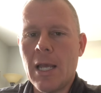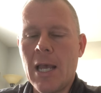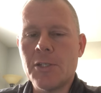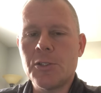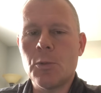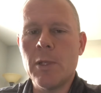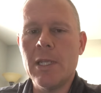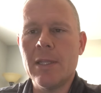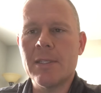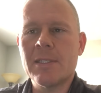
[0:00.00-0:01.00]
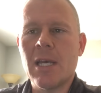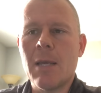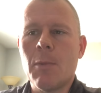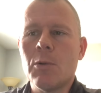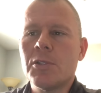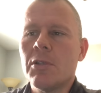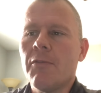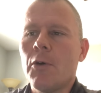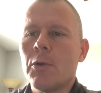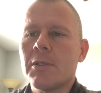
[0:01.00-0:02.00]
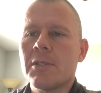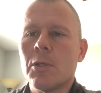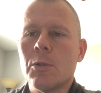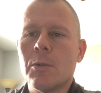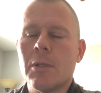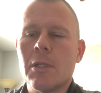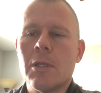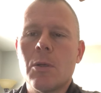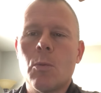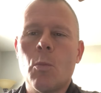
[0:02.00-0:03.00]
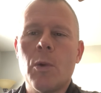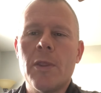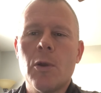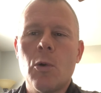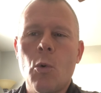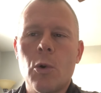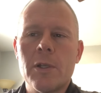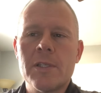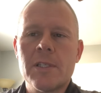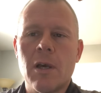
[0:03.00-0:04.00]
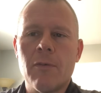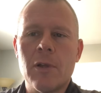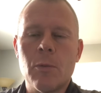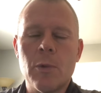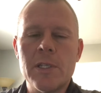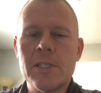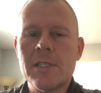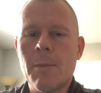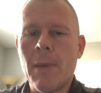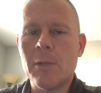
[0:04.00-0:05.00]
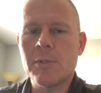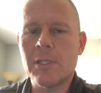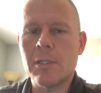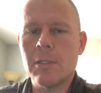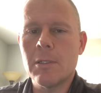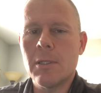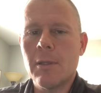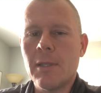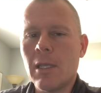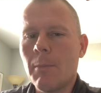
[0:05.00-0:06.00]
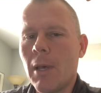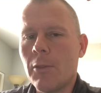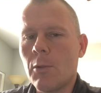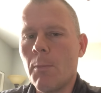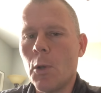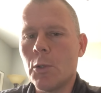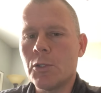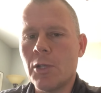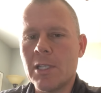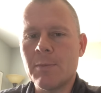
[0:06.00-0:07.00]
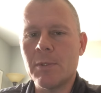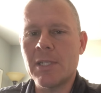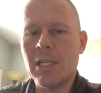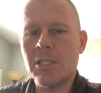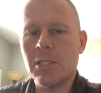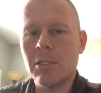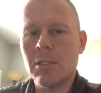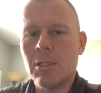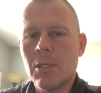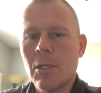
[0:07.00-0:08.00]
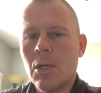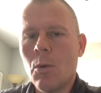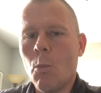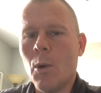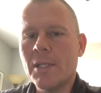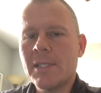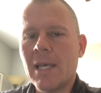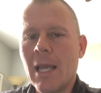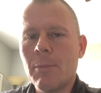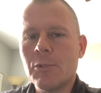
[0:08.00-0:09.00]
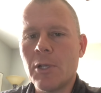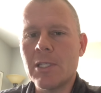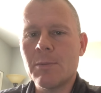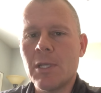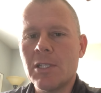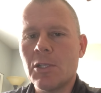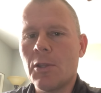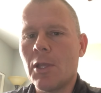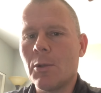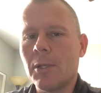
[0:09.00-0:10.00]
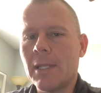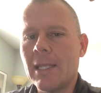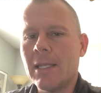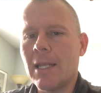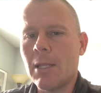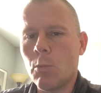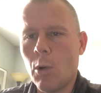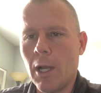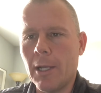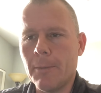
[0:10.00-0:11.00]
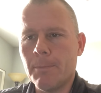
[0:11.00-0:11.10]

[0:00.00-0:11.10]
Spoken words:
As you're reading this time, I want you to focus on when the core discovery reaches the mountain. Think about their mode of transportation. What type of transportation are they going to need and why?